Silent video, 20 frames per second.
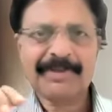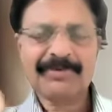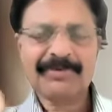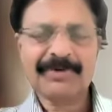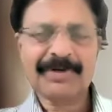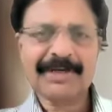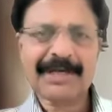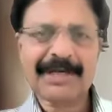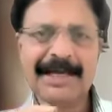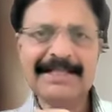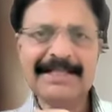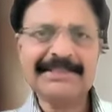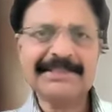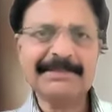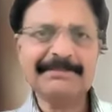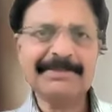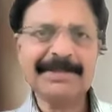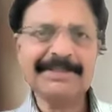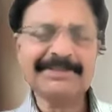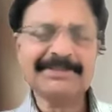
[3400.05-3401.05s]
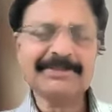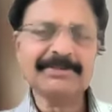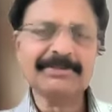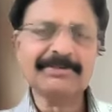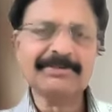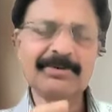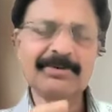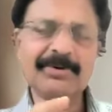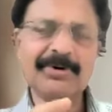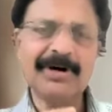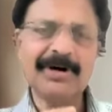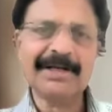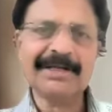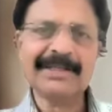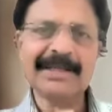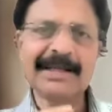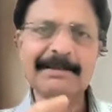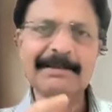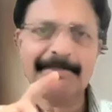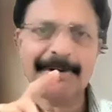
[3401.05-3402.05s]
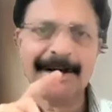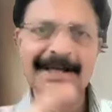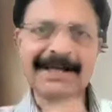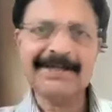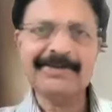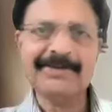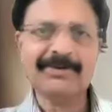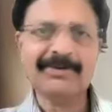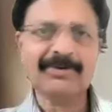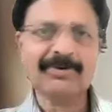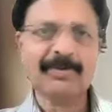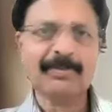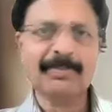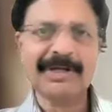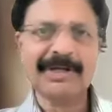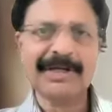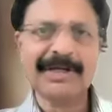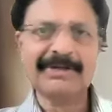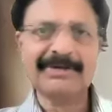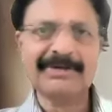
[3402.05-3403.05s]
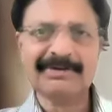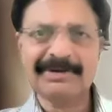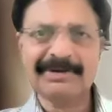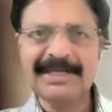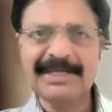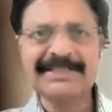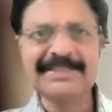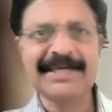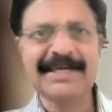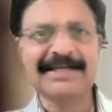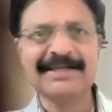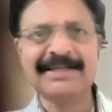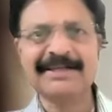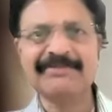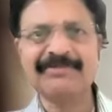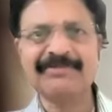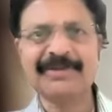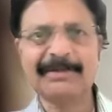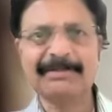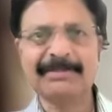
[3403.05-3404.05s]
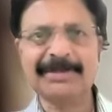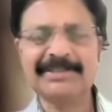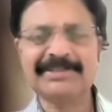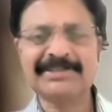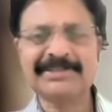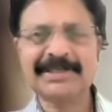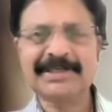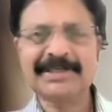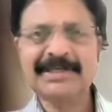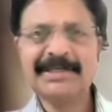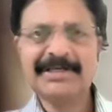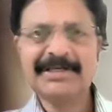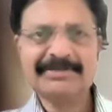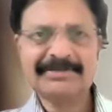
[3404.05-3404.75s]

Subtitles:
So calcium has to go and then bind to troponin to release actin filaments